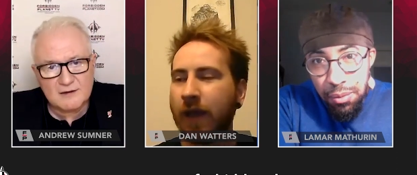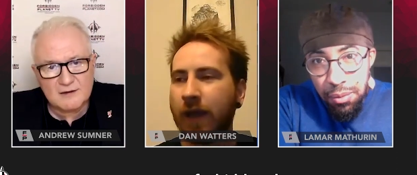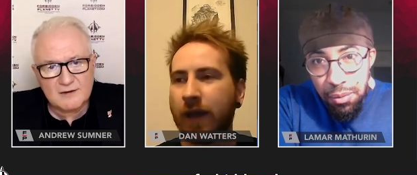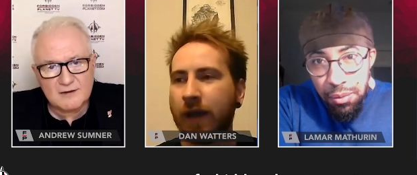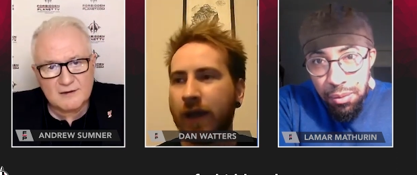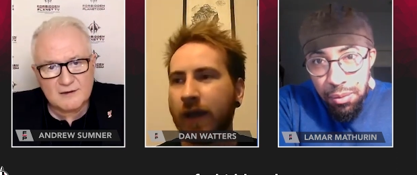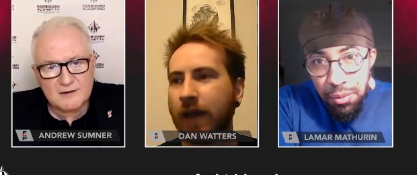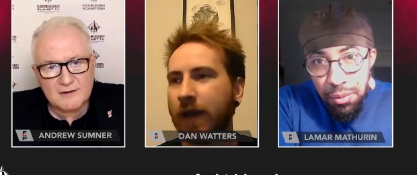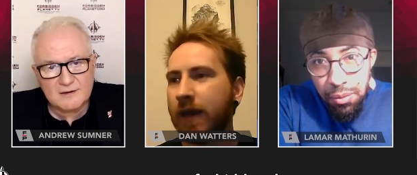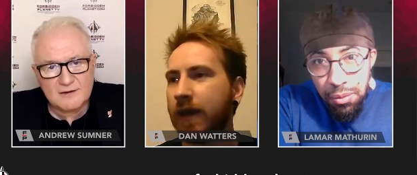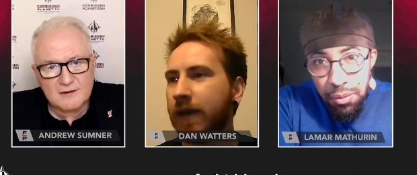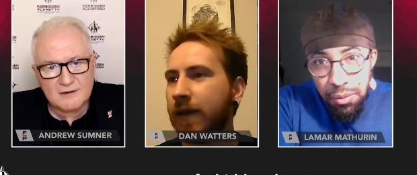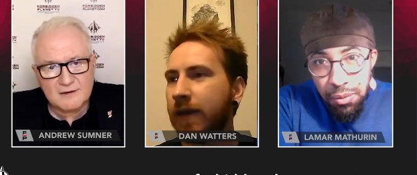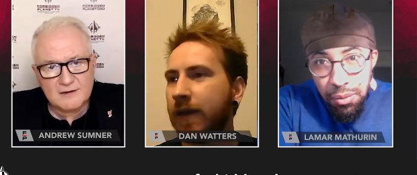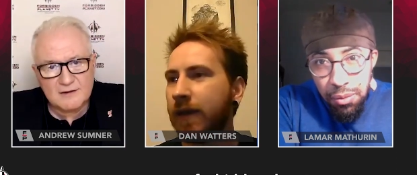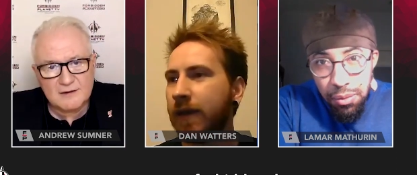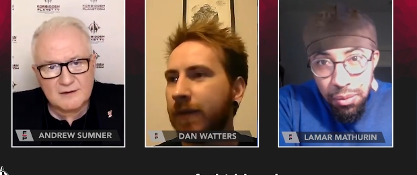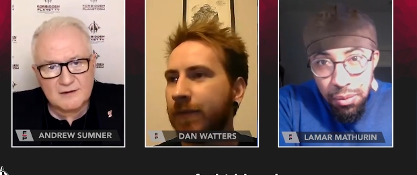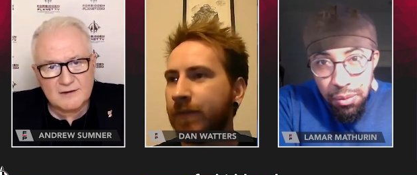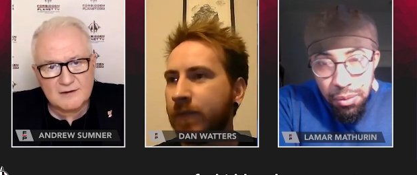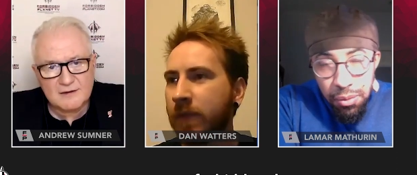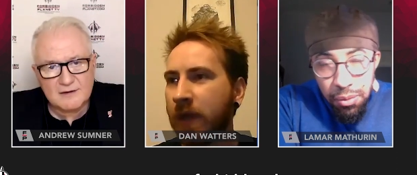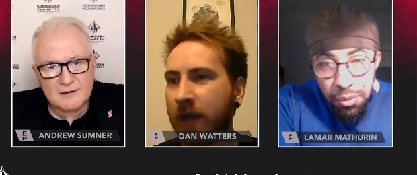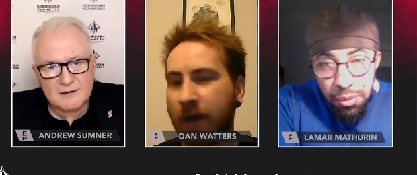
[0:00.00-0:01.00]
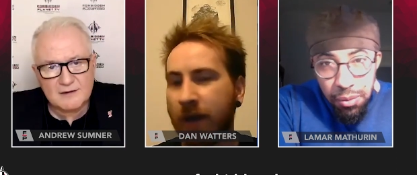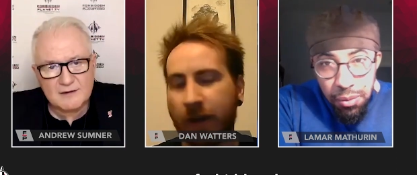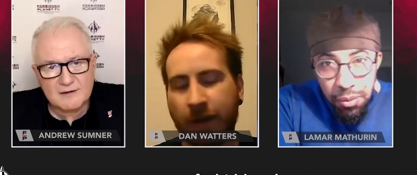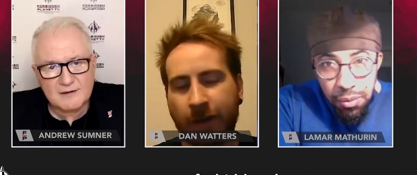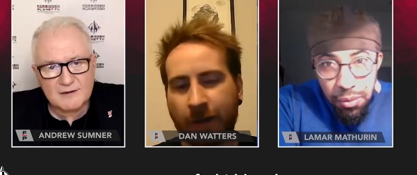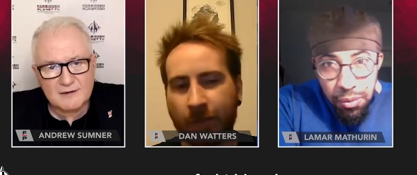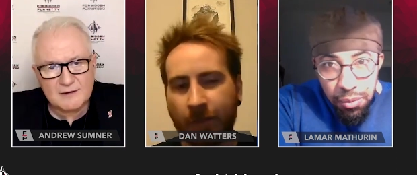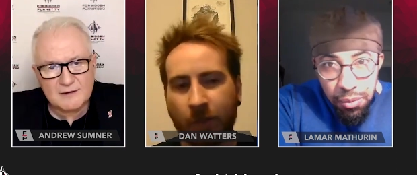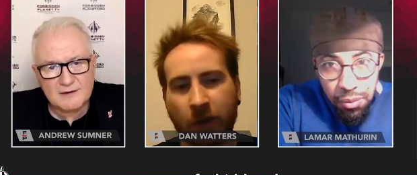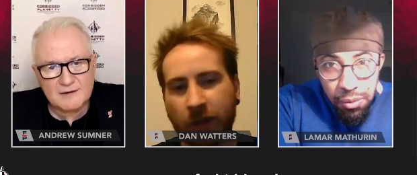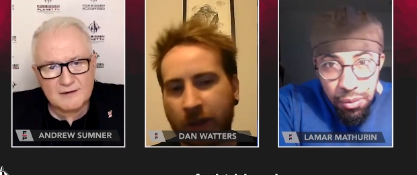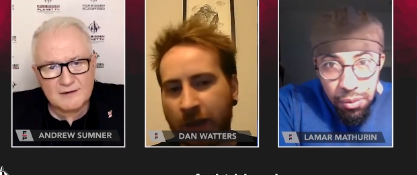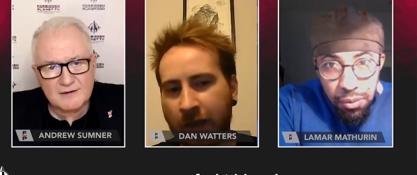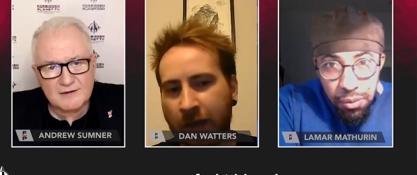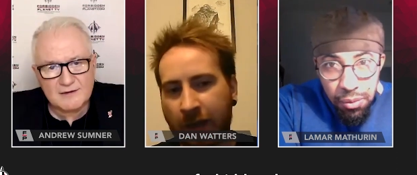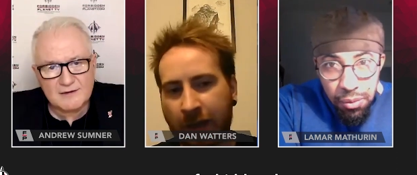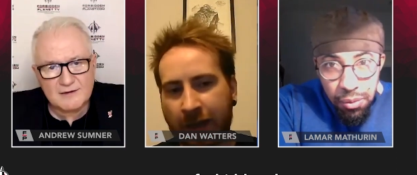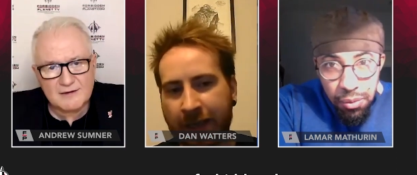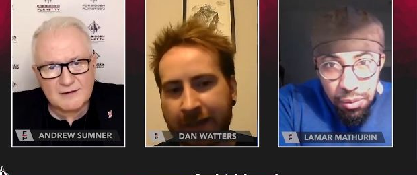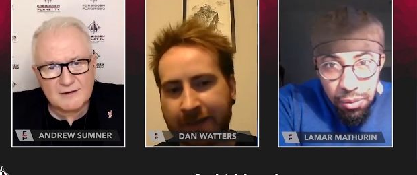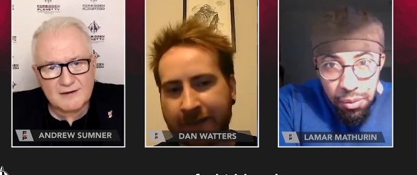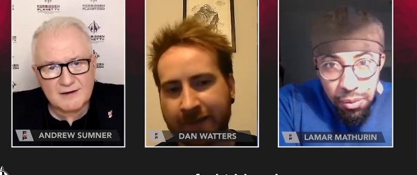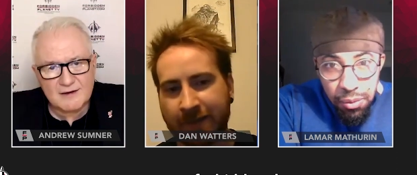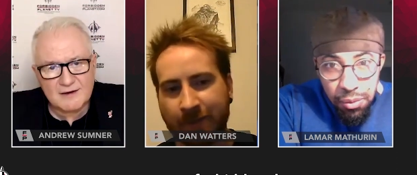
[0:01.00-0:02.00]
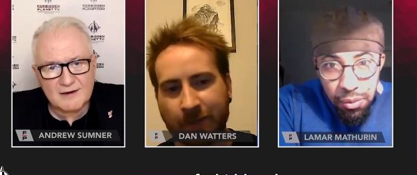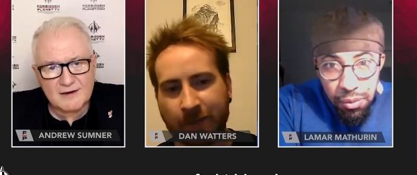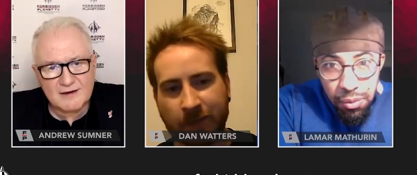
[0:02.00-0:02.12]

Speaker 1: Uh, and I'm not going to lie, it's, it's